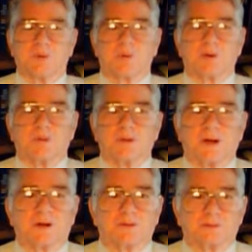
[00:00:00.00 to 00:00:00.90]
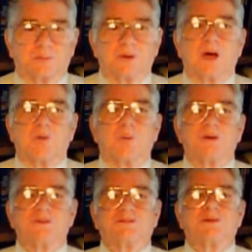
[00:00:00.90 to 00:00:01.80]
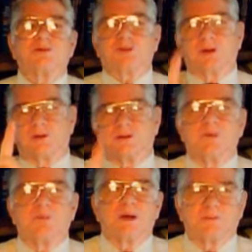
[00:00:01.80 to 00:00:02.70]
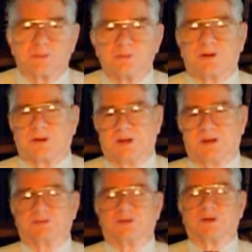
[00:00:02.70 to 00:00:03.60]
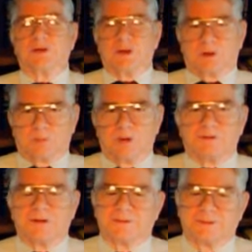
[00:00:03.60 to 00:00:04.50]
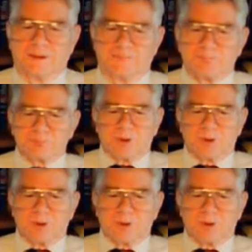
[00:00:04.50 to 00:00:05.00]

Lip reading: we went without one single solitary bite of food in the house. We had done that.